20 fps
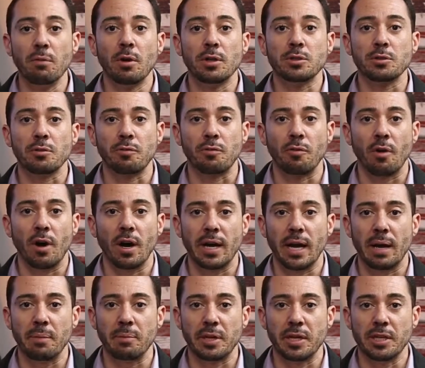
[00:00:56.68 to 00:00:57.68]
rental fraud
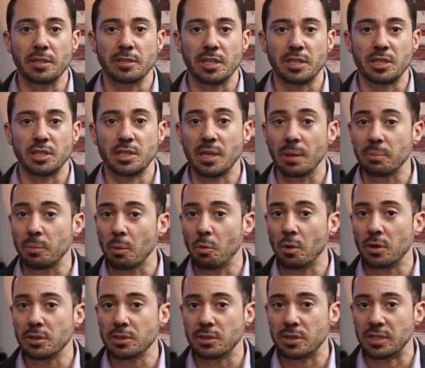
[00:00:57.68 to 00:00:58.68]
applicants, except the
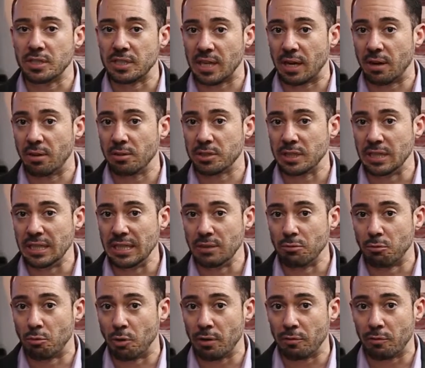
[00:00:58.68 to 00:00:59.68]
ones desiring to
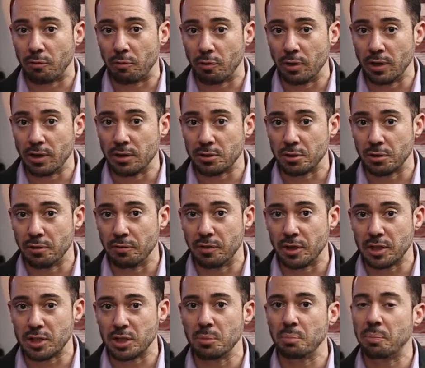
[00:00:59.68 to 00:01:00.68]
live rent-free until
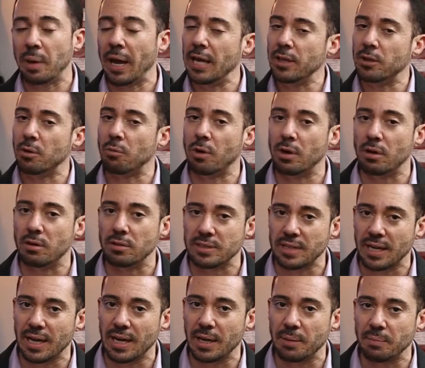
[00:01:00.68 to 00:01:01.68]
eviction, pay their rent on
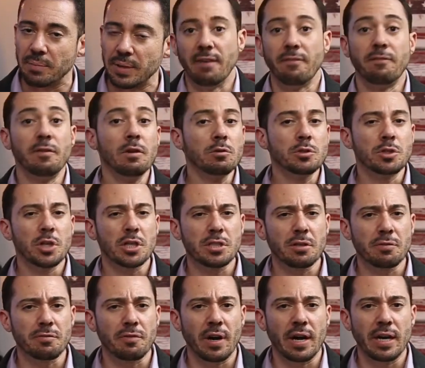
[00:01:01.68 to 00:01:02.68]
time. They feel
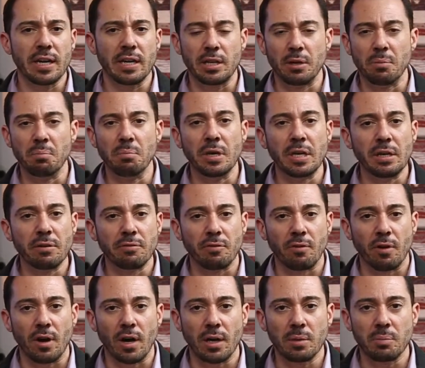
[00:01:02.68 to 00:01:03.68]
justified in committing
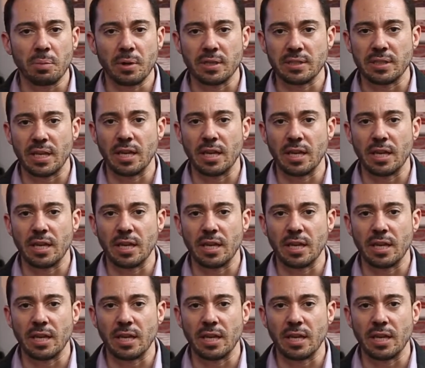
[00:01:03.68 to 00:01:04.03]
fraud because